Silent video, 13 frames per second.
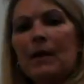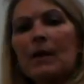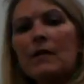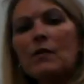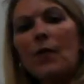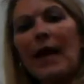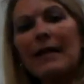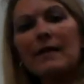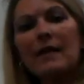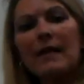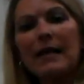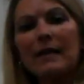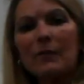So that's the
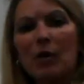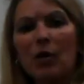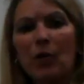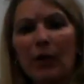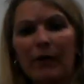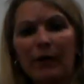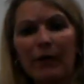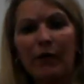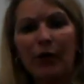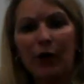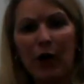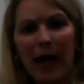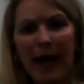decimal equivalent for
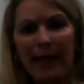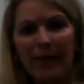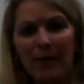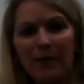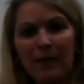your eighths.